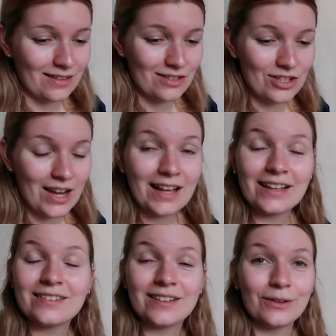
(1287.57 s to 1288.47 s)
on
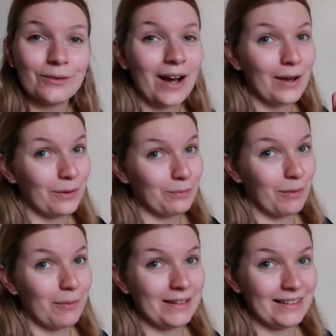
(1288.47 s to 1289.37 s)
check, so I will
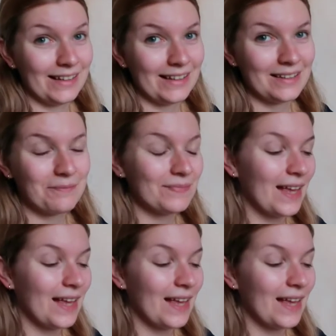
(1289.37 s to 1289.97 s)
probably delete it.